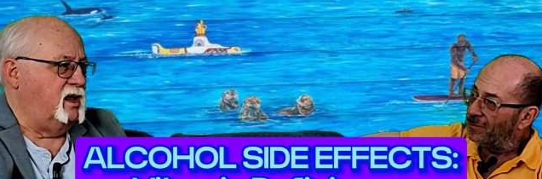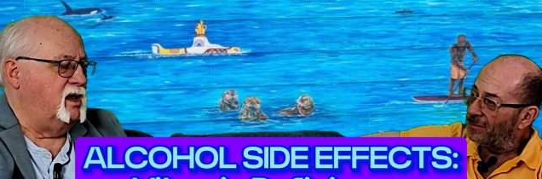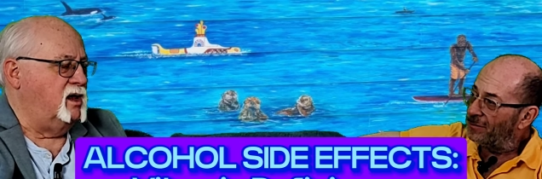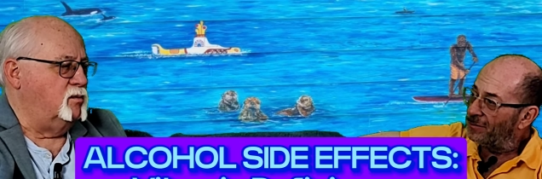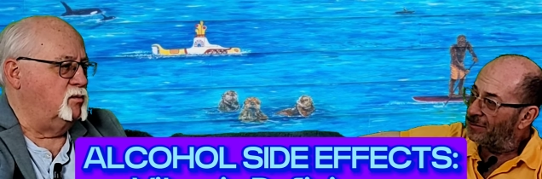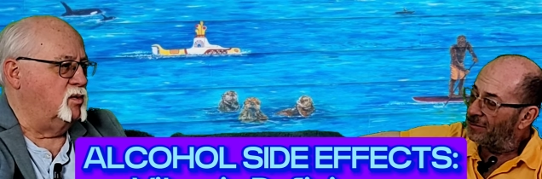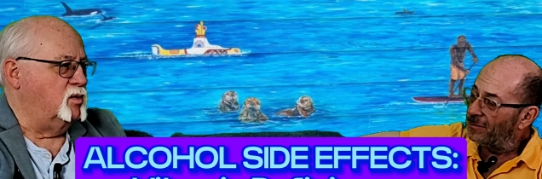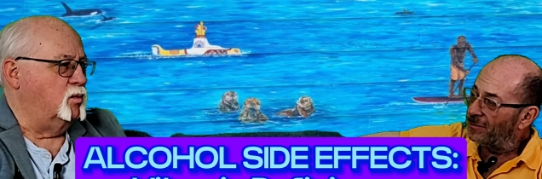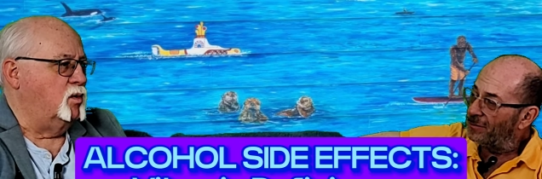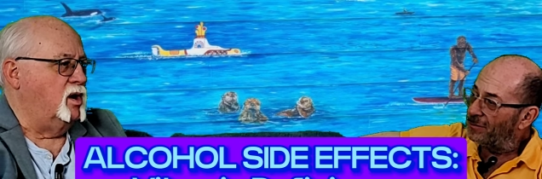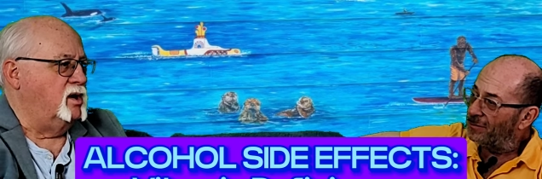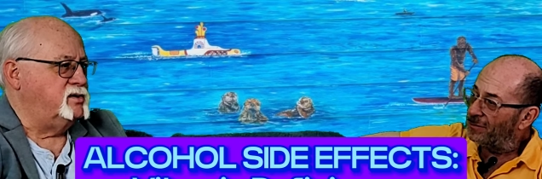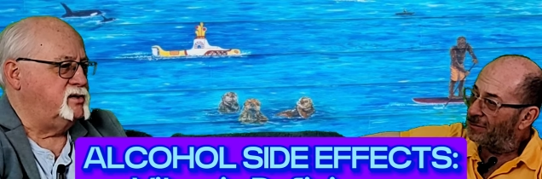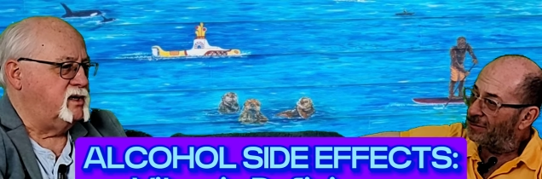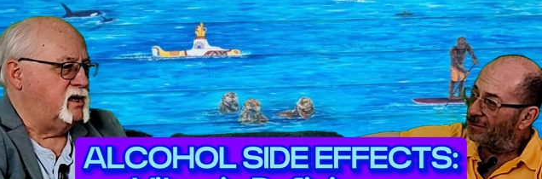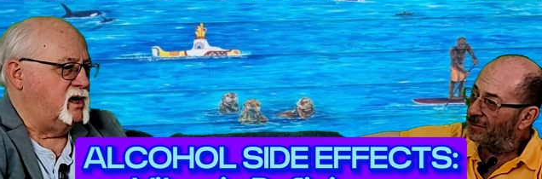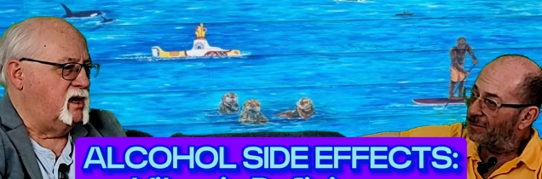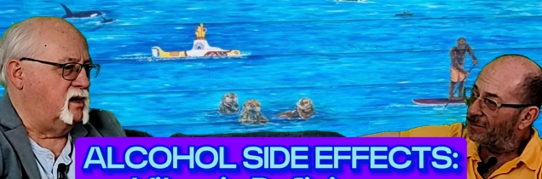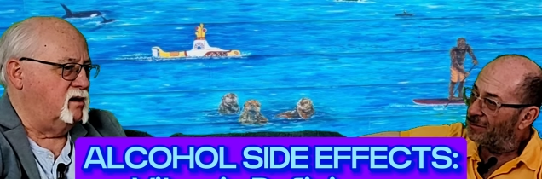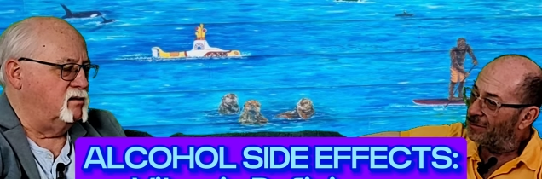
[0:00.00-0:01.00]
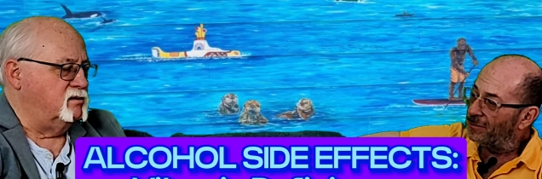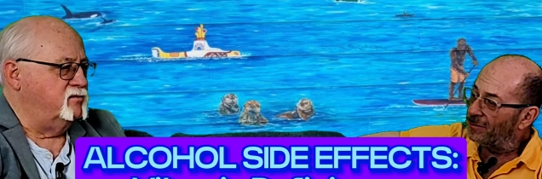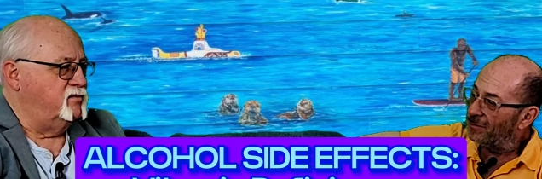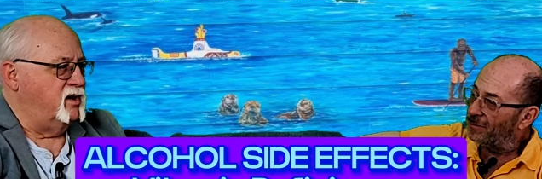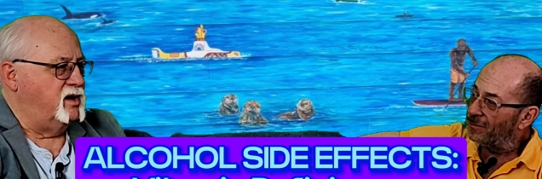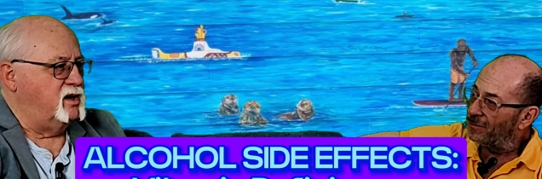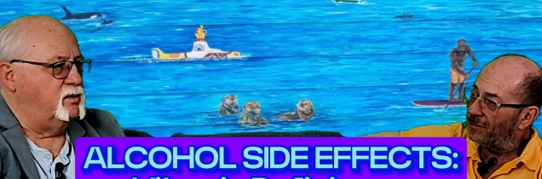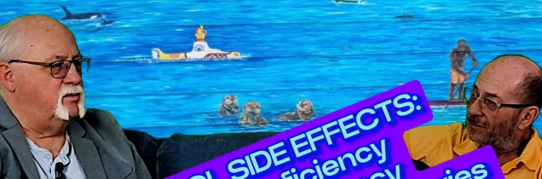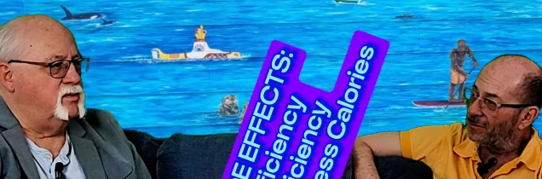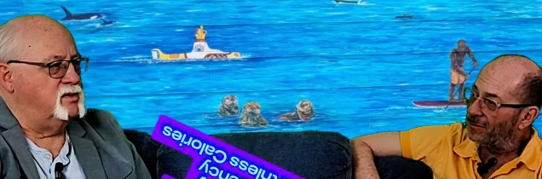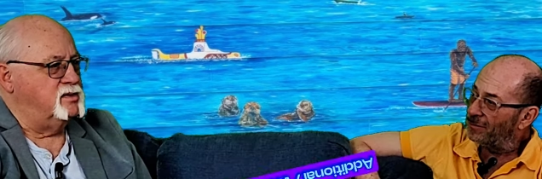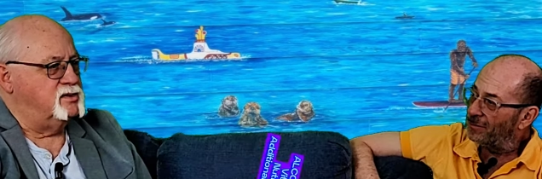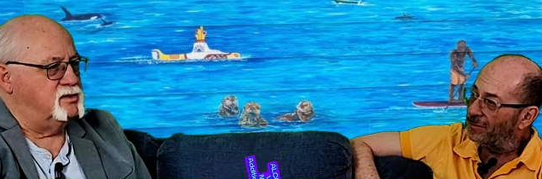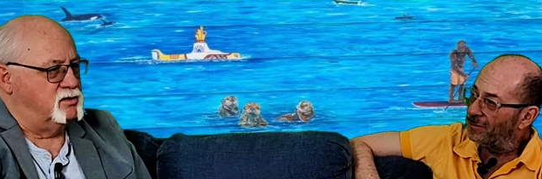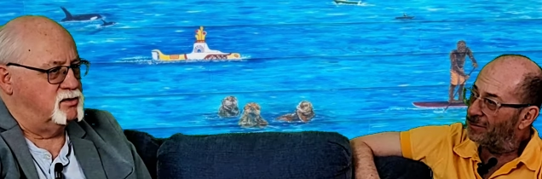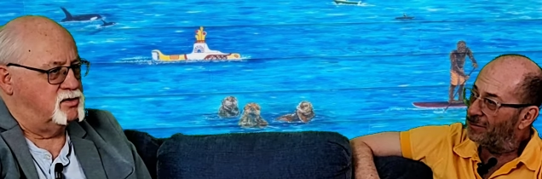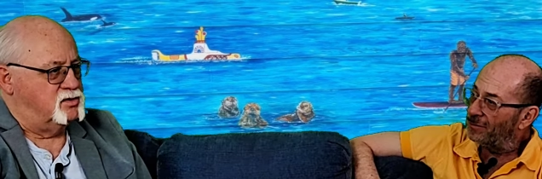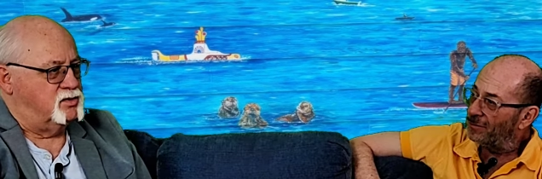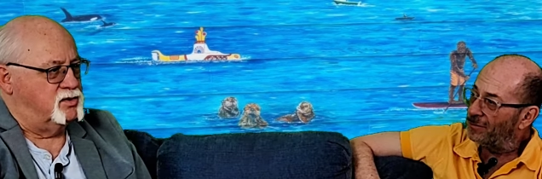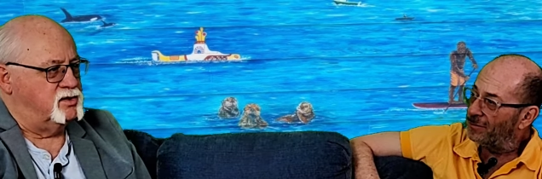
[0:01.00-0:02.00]
Speaker 1: and we're washing out
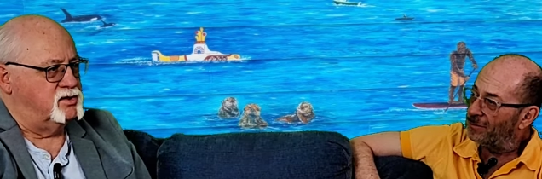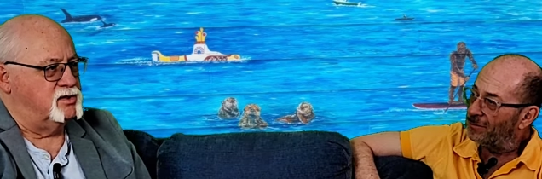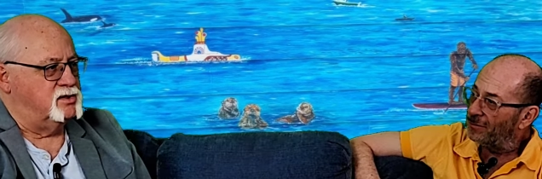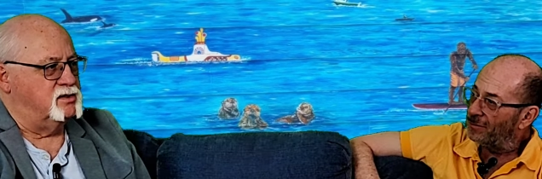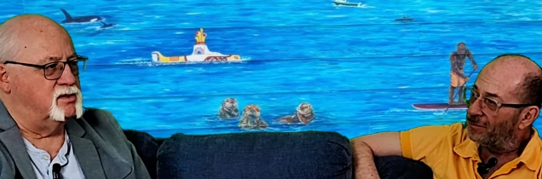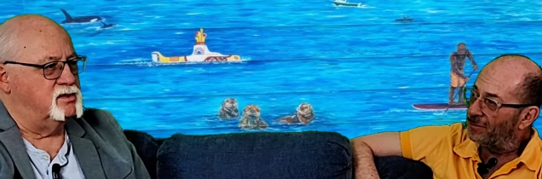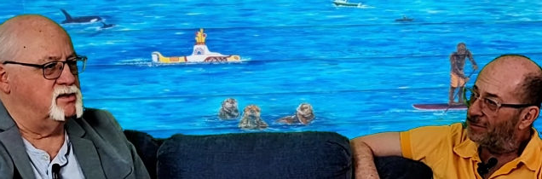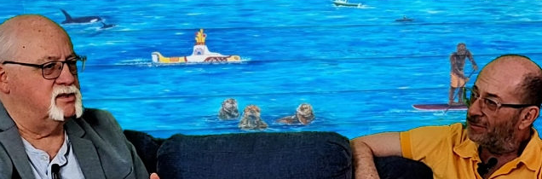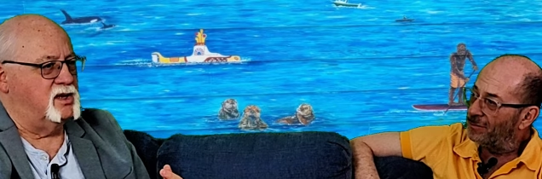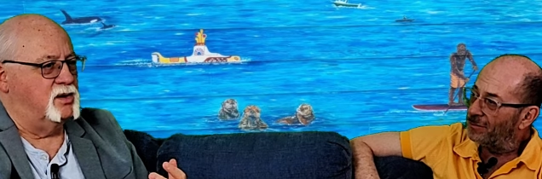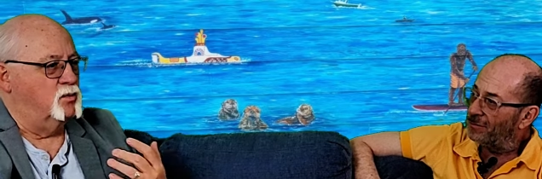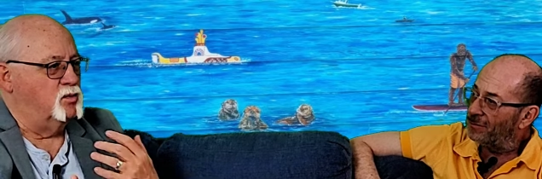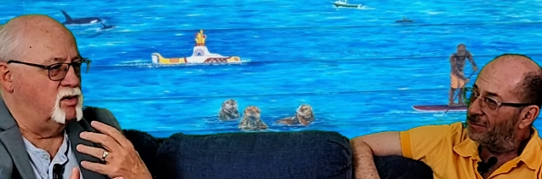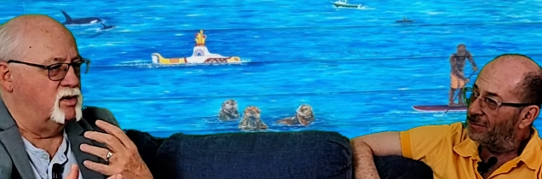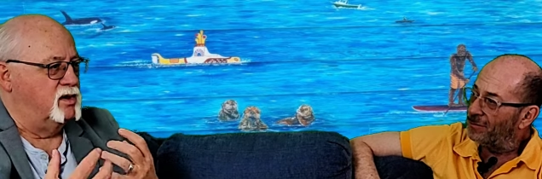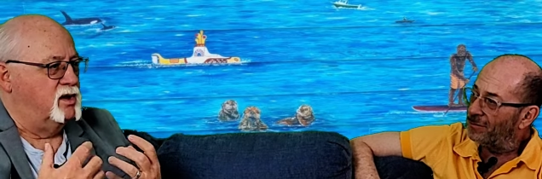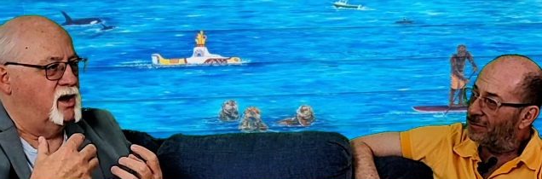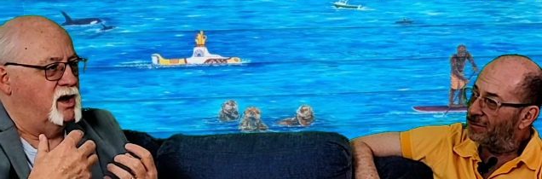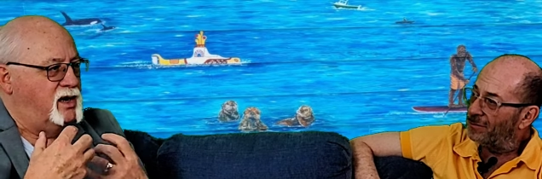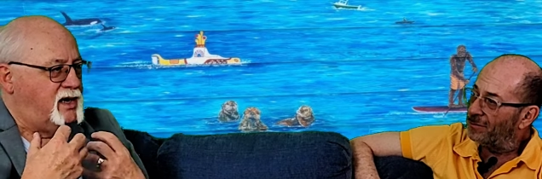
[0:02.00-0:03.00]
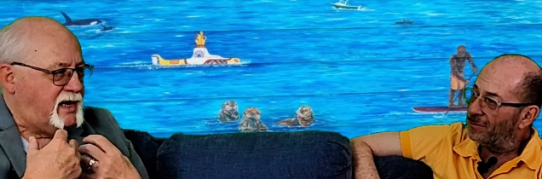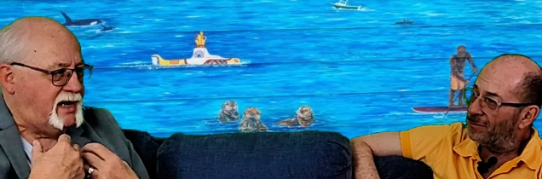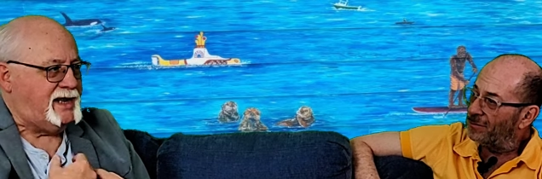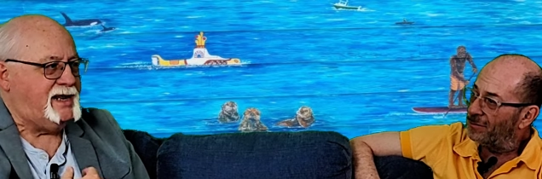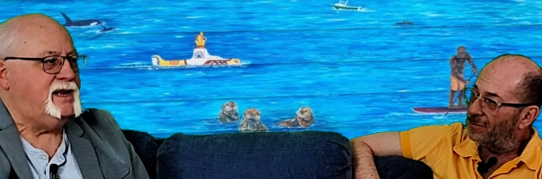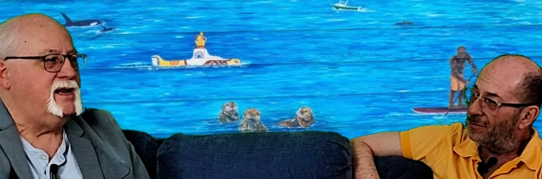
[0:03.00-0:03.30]
vitamins, nutritions, and we're not